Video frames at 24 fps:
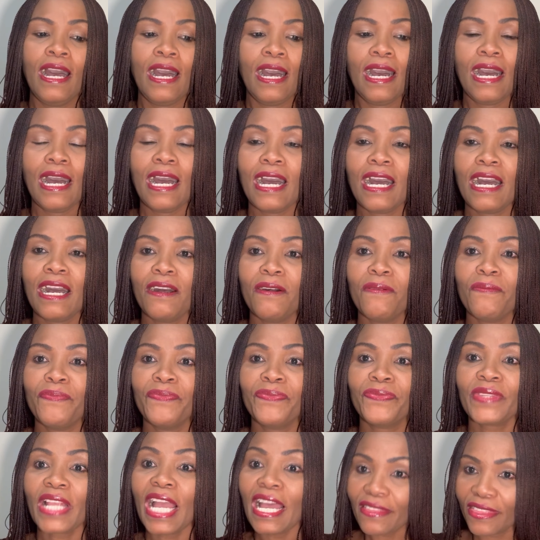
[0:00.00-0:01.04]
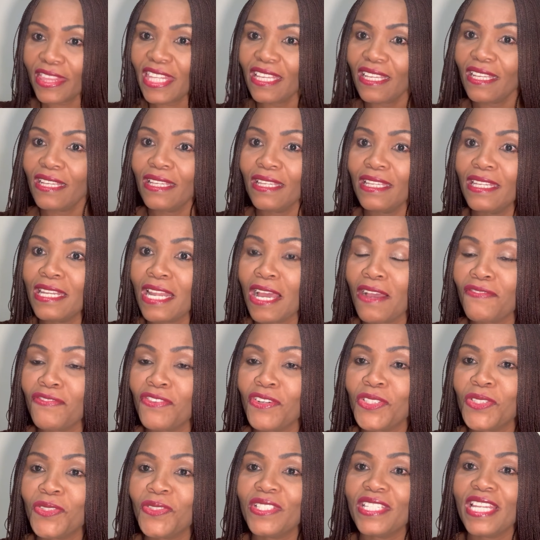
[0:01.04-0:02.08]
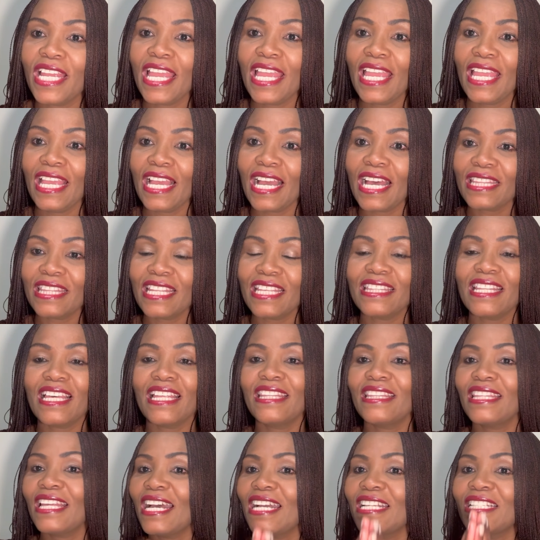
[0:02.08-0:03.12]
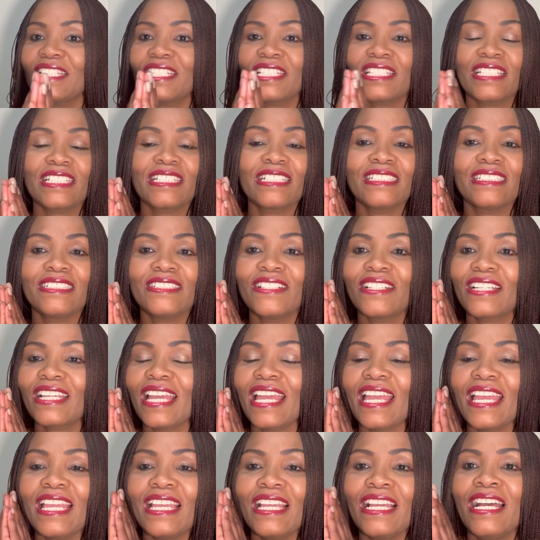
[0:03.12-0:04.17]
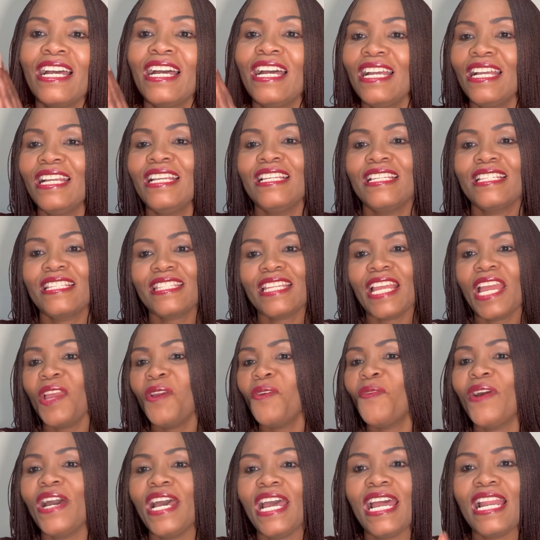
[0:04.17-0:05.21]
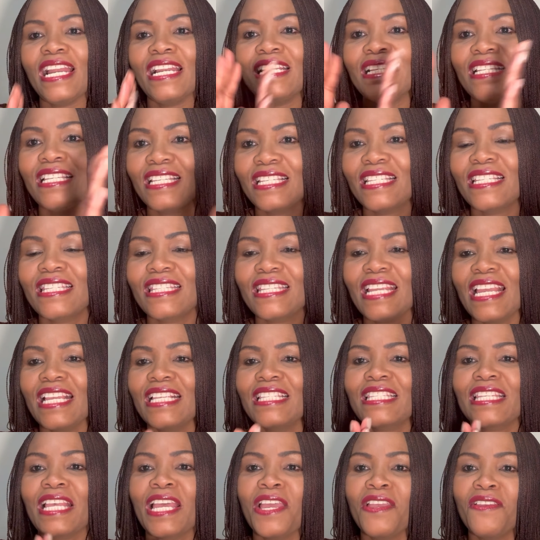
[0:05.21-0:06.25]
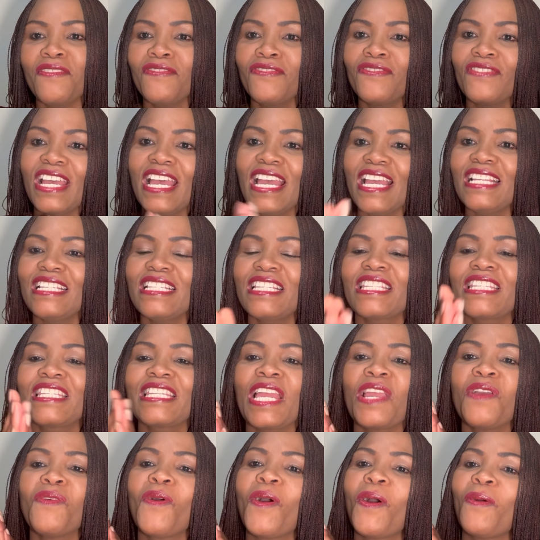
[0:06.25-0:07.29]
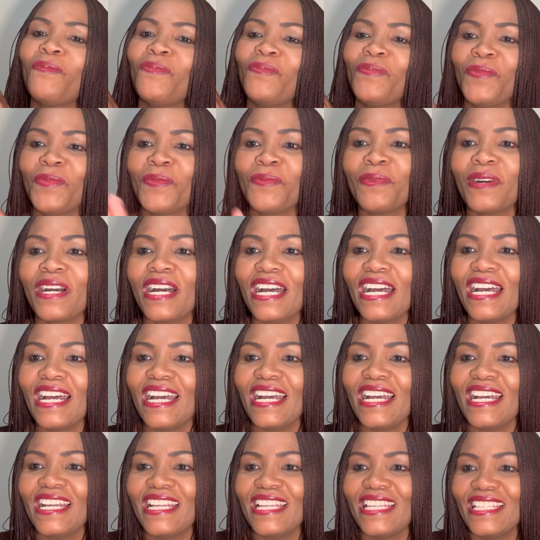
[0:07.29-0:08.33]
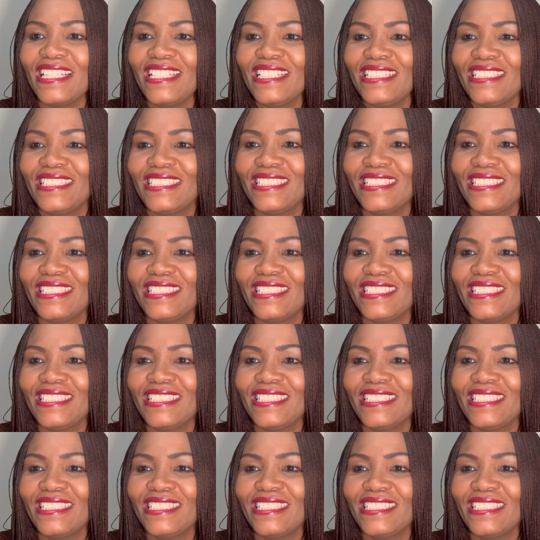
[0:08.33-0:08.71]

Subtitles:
I think enough for today. Other than that, okay, stay well, stay safe, and stay warm. Bye.